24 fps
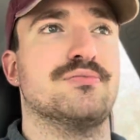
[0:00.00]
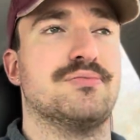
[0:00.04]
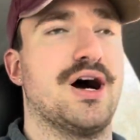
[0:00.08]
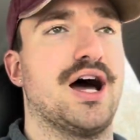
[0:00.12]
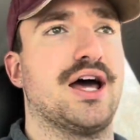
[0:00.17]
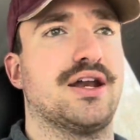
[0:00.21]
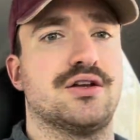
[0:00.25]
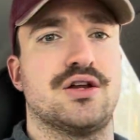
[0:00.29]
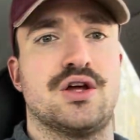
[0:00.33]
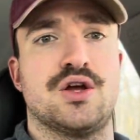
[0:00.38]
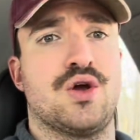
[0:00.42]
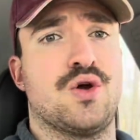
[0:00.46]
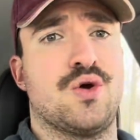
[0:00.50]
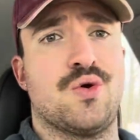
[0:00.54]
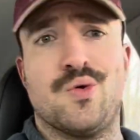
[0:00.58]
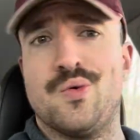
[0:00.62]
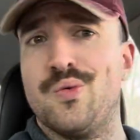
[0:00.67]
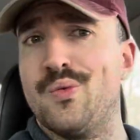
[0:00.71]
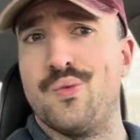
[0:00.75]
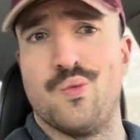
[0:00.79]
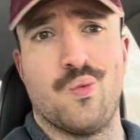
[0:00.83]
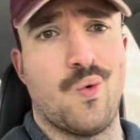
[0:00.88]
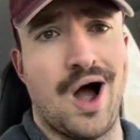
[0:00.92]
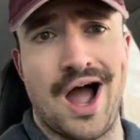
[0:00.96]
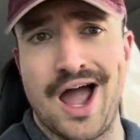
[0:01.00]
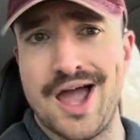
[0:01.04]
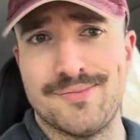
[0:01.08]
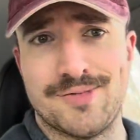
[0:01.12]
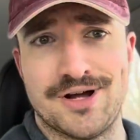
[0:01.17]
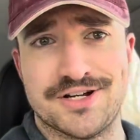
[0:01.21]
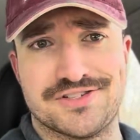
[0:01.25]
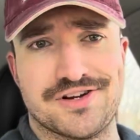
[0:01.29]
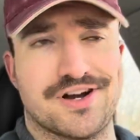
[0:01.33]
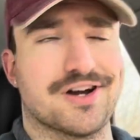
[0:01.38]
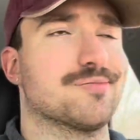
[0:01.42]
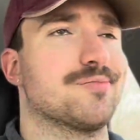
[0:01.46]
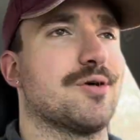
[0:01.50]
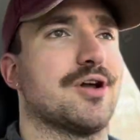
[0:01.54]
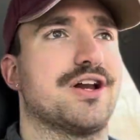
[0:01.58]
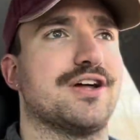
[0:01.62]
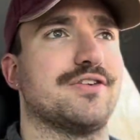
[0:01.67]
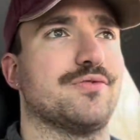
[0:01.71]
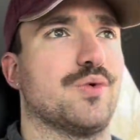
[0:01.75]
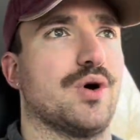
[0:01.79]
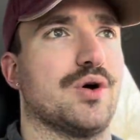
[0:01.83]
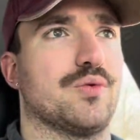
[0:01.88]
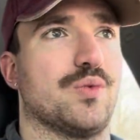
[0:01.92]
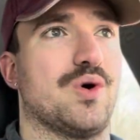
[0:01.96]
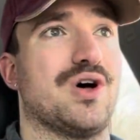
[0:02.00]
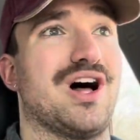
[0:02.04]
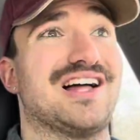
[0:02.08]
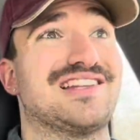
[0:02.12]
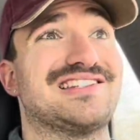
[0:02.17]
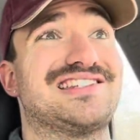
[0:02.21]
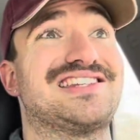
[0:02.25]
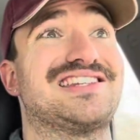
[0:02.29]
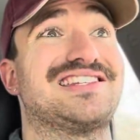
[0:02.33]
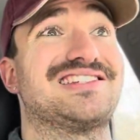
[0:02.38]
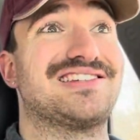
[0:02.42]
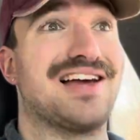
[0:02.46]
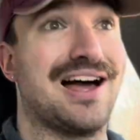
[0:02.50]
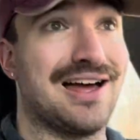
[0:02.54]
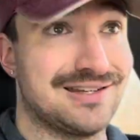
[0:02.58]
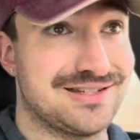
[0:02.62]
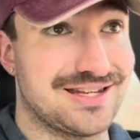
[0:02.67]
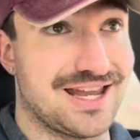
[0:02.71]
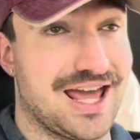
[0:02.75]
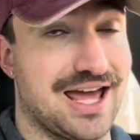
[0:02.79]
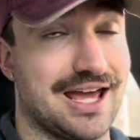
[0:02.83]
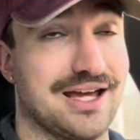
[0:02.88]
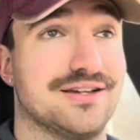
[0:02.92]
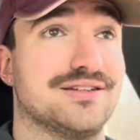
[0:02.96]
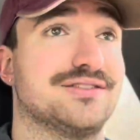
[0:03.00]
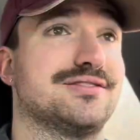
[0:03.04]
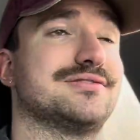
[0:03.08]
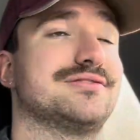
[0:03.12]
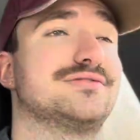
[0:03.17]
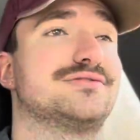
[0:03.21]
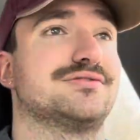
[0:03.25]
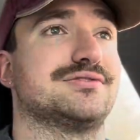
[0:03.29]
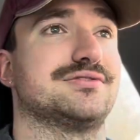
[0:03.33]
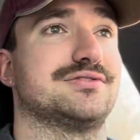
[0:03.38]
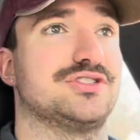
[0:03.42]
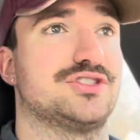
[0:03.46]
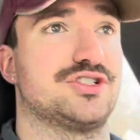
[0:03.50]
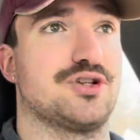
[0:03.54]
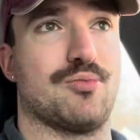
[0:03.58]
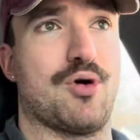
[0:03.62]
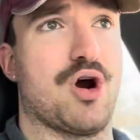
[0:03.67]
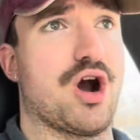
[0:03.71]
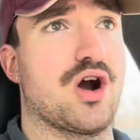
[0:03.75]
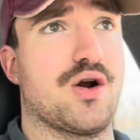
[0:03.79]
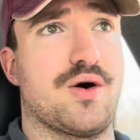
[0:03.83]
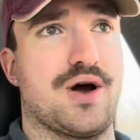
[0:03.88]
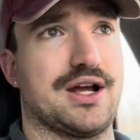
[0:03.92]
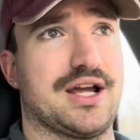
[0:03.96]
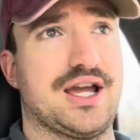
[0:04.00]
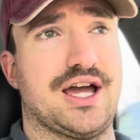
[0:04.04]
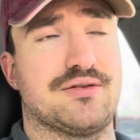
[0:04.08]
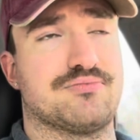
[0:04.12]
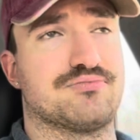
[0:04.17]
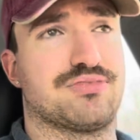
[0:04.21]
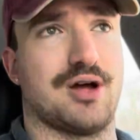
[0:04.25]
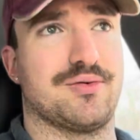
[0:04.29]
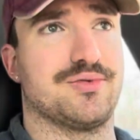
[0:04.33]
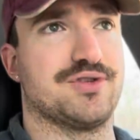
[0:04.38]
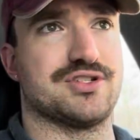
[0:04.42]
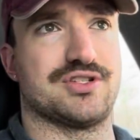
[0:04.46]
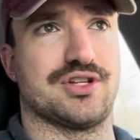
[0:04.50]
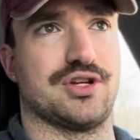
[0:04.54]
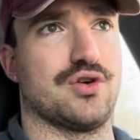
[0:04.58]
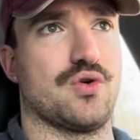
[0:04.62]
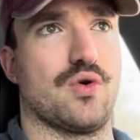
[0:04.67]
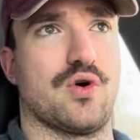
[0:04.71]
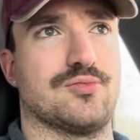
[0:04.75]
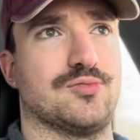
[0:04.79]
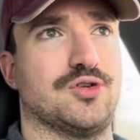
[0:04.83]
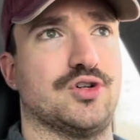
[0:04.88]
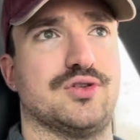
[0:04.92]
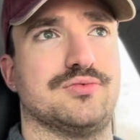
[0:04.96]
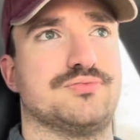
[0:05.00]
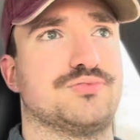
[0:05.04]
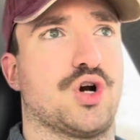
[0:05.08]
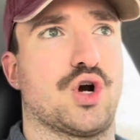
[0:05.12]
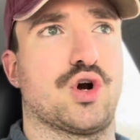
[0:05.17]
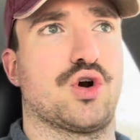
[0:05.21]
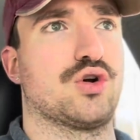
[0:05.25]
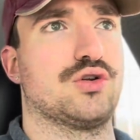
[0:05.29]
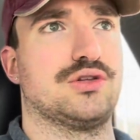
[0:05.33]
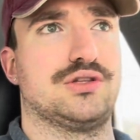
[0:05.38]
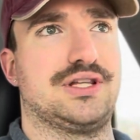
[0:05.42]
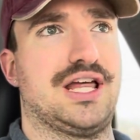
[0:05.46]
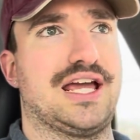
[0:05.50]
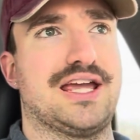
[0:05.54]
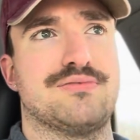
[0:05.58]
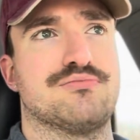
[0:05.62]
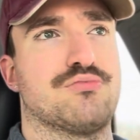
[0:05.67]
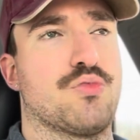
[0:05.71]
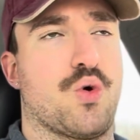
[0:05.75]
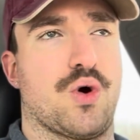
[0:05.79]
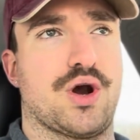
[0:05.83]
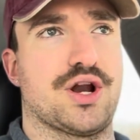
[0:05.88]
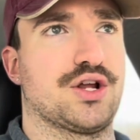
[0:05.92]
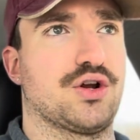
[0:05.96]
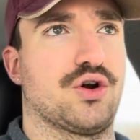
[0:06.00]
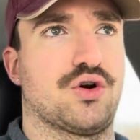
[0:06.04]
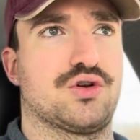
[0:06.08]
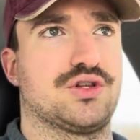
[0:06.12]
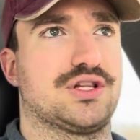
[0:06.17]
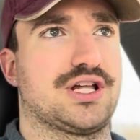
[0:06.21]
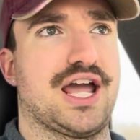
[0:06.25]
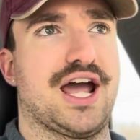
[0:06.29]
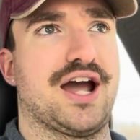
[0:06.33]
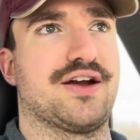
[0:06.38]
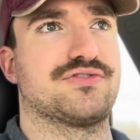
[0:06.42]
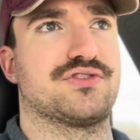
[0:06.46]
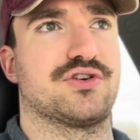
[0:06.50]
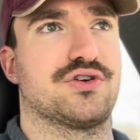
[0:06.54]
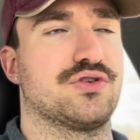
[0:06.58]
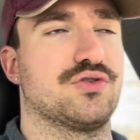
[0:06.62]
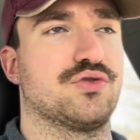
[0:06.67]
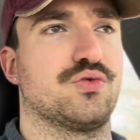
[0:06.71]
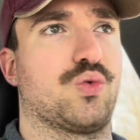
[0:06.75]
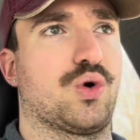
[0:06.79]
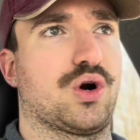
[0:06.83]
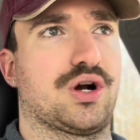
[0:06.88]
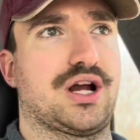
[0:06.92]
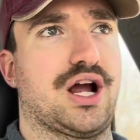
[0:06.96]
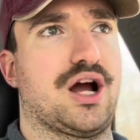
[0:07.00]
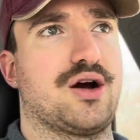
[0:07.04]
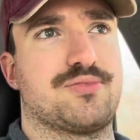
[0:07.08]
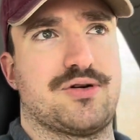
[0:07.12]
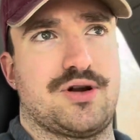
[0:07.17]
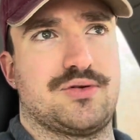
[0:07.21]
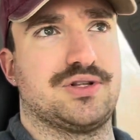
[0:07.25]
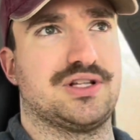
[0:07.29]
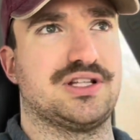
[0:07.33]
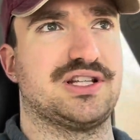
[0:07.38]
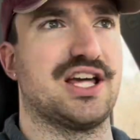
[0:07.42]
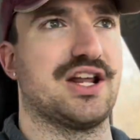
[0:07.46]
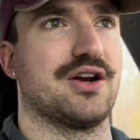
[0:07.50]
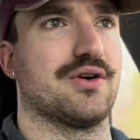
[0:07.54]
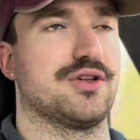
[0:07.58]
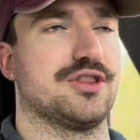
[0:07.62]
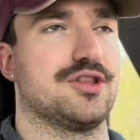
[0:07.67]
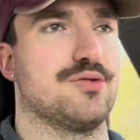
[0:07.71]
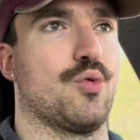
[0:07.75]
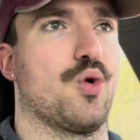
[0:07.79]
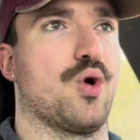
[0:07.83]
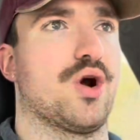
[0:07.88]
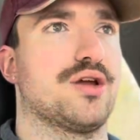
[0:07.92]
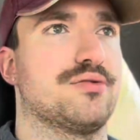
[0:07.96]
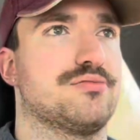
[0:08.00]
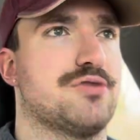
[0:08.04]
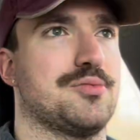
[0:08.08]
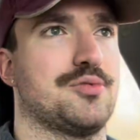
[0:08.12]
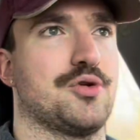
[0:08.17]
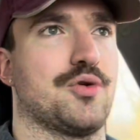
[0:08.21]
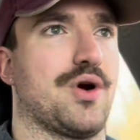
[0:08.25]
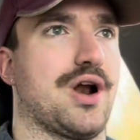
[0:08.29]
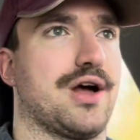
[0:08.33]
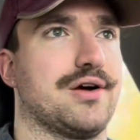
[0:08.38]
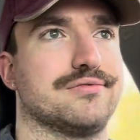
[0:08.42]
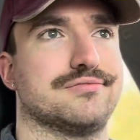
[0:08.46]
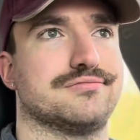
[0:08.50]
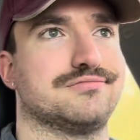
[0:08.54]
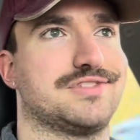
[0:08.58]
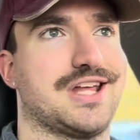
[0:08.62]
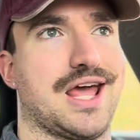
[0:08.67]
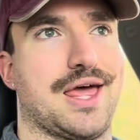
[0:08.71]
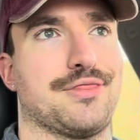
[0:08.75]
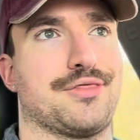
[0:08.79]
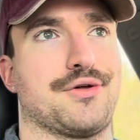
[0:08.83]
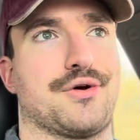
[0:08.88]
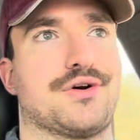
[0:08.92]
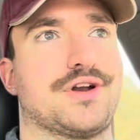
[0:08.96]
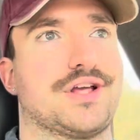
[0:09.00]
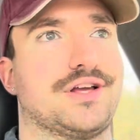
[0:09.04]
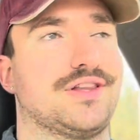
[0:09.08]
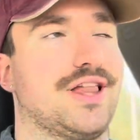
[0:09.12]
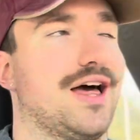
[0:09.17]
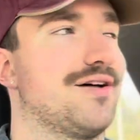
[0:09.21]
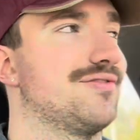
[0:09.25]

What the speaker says: But why am I talking about F1? Well, on Sunday, tomorrow I got probably just a normal late morning, early afternoon workout, probably later in the morning, maybe around 10:30,